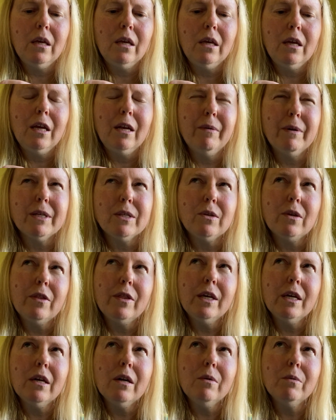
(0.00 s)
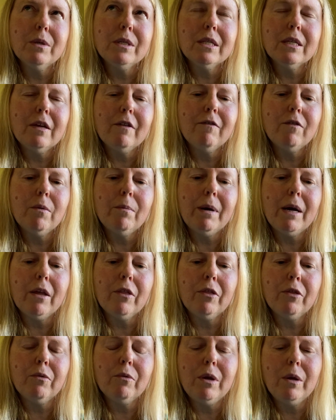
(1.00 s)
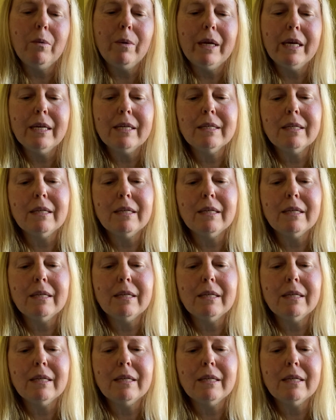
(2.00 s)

Anyway, so I think I was there for about 3 weeks